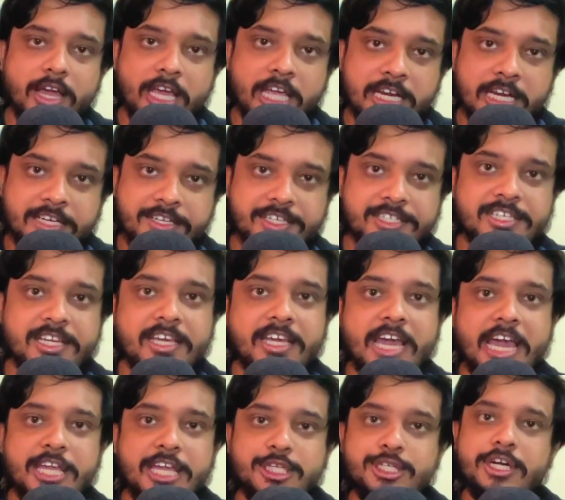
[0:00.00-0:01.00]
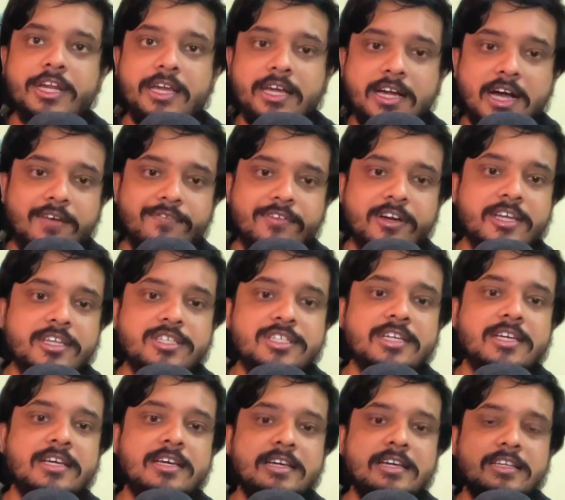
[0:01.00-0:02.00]
interesting engineering coverage.
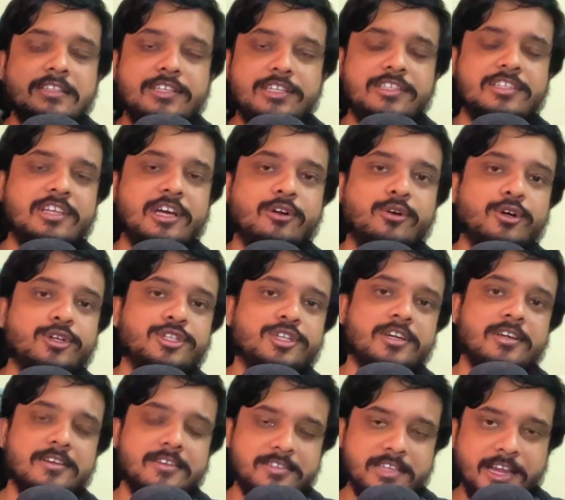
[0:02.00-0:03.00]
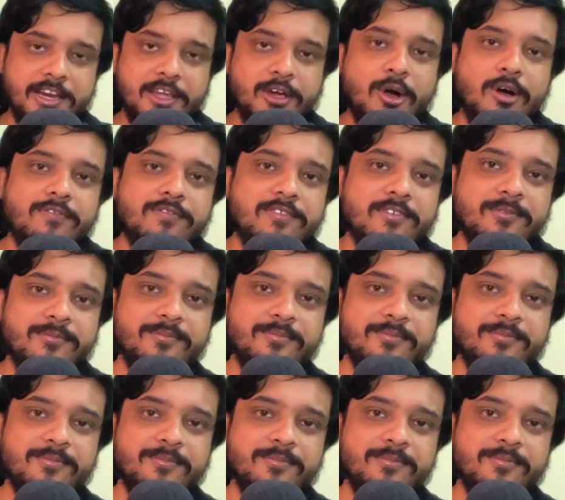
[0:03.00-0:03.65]
This is Ankush signing off.